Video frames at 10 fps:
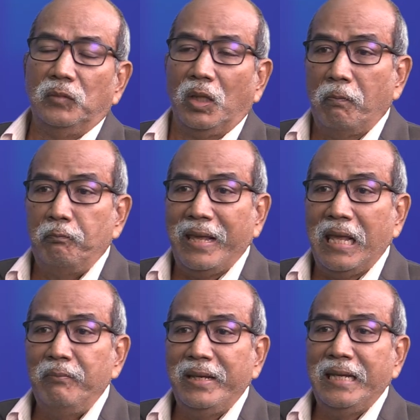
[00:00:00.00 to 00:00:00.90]
You
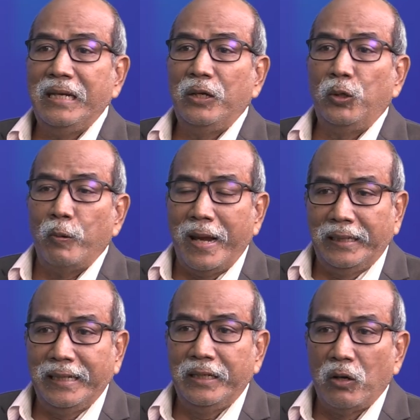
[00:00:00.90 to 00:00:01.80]
pay me
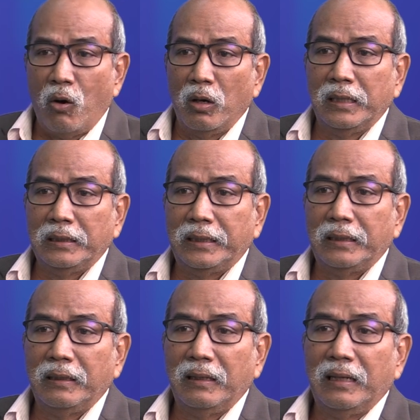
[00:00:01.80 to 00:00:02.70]
$20
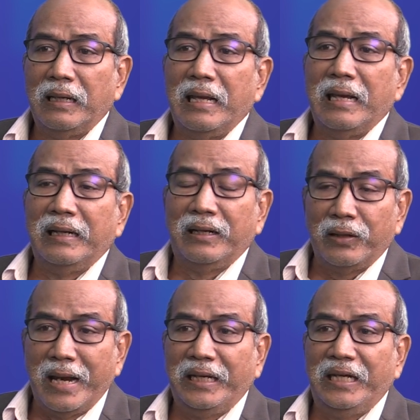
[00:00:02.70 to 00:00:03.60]

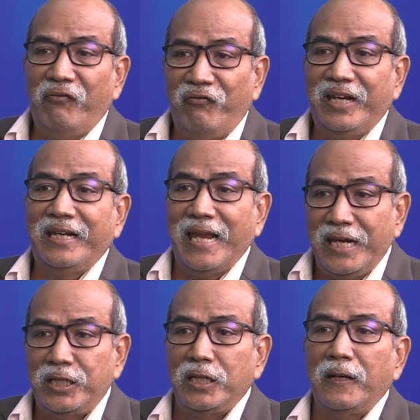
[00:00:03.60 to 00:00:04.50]

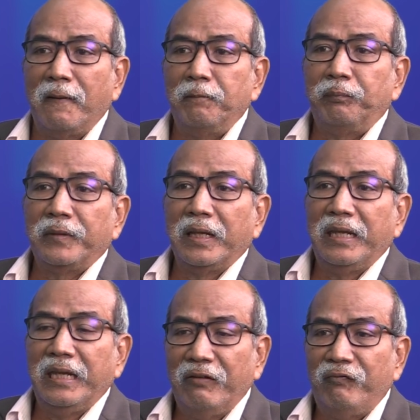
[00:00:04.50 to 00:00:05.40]
gratification
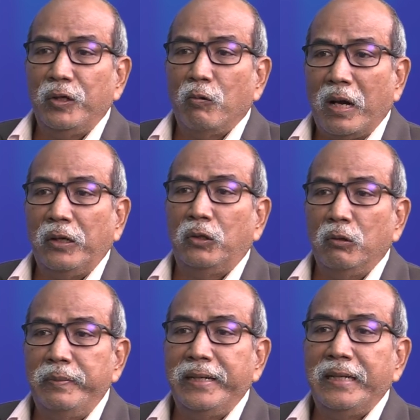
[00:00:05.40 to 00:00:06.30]
if you want to
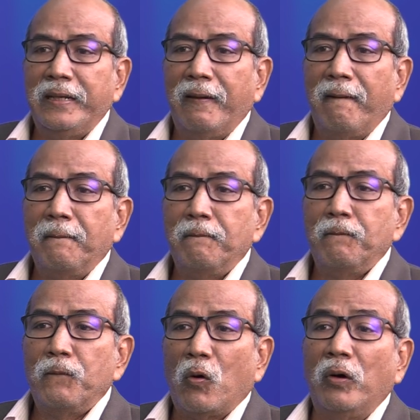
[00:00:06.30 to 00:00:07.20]
be
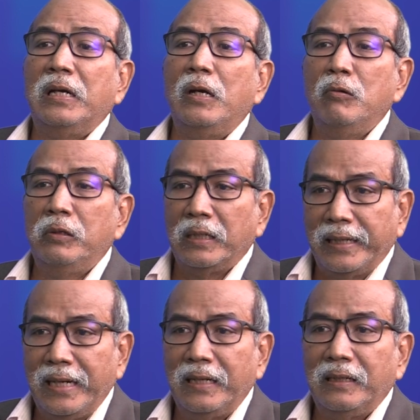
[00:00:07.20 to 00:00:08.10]
on the loose
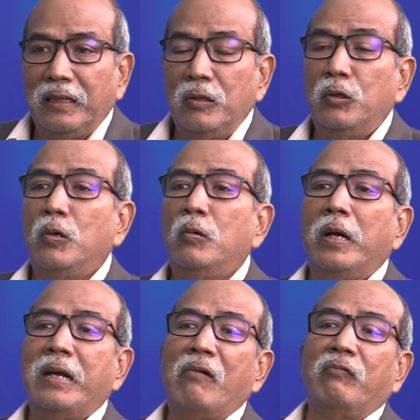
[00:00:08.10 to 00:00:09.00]
again. You don't
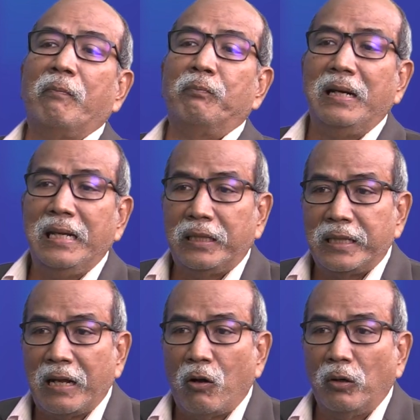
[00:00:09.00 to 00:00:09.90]
want to have a police
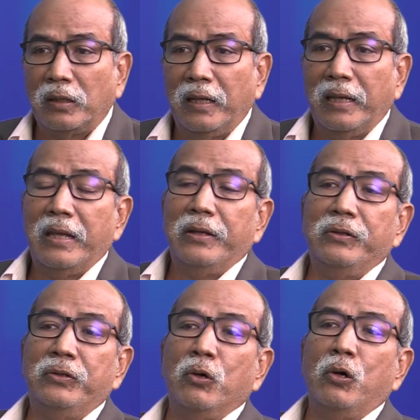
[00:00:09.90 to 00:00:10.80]
record.
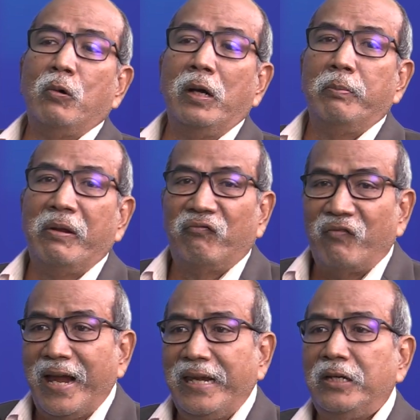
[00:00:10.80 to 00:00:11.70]
You don't want to be
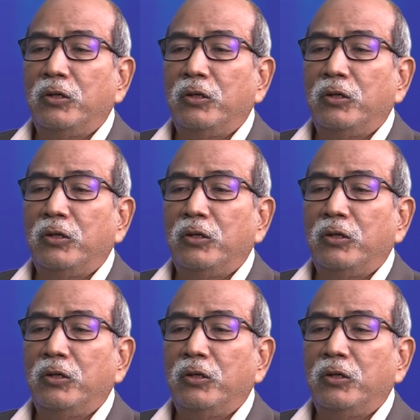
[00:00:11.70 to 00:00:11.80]
fined.